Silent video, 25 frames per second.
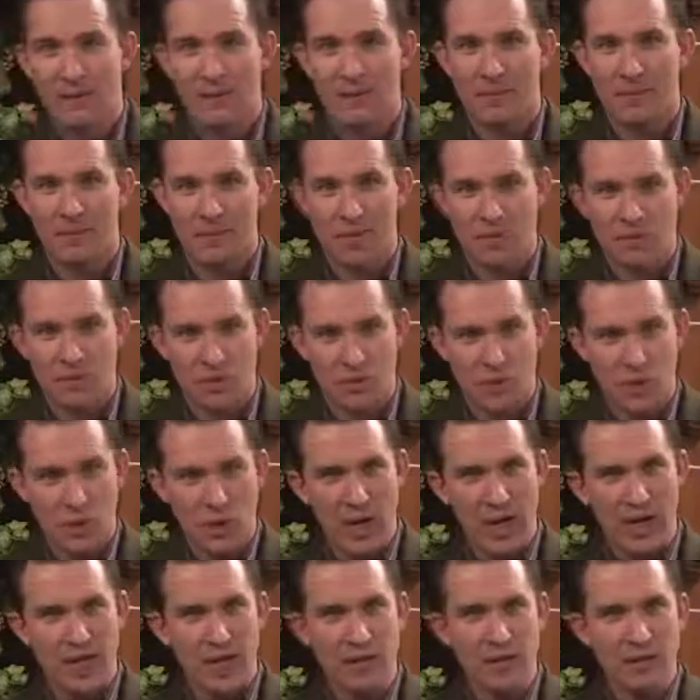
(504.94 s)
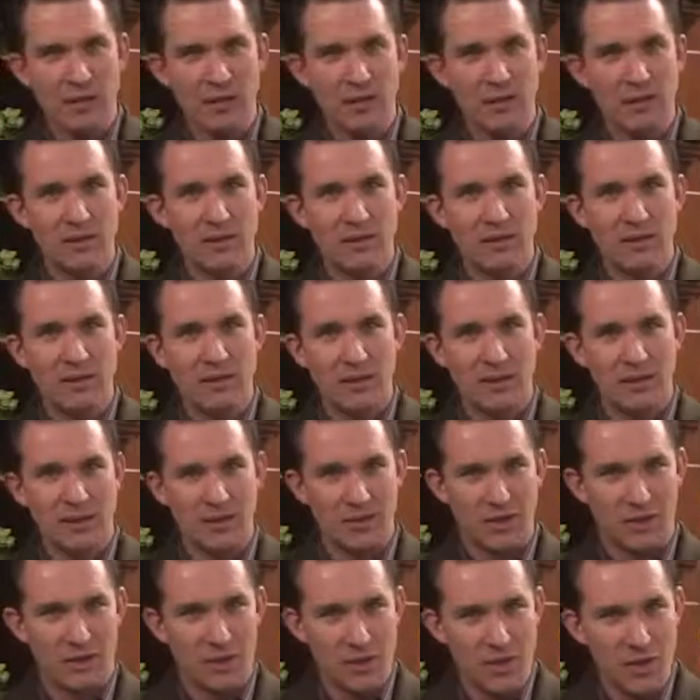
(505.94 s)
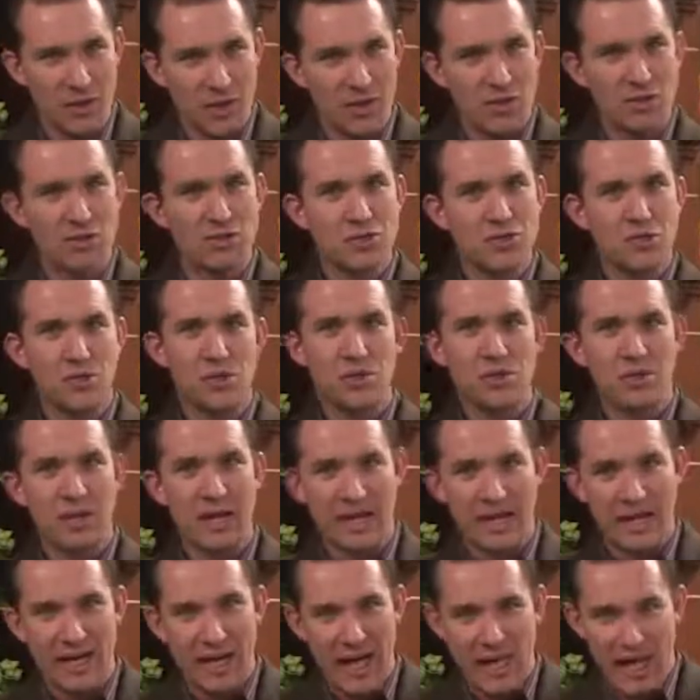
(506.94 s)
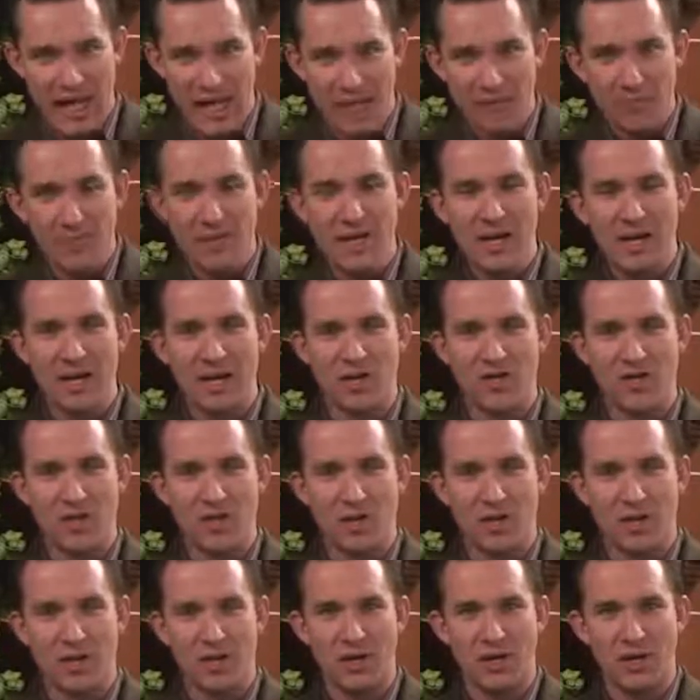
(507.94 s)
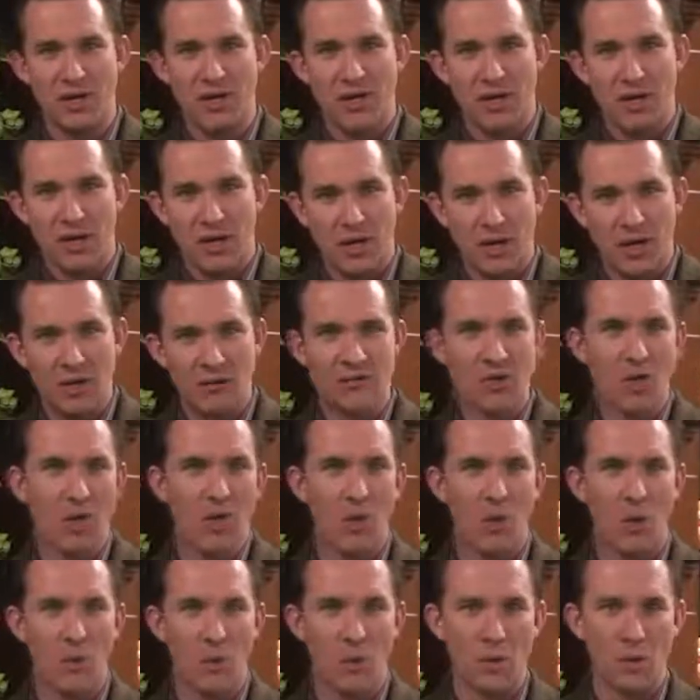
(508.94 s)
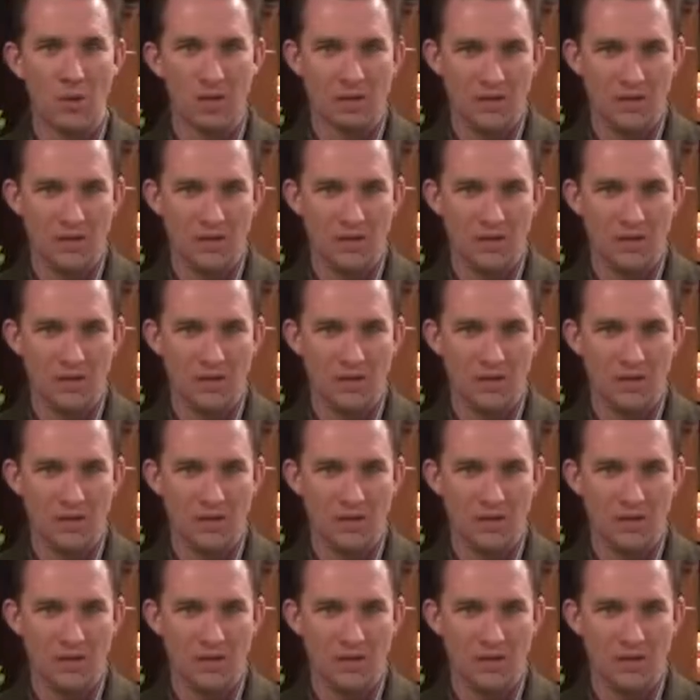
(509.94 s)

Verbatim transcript: They're trained in the nurture and admonition of the Lord.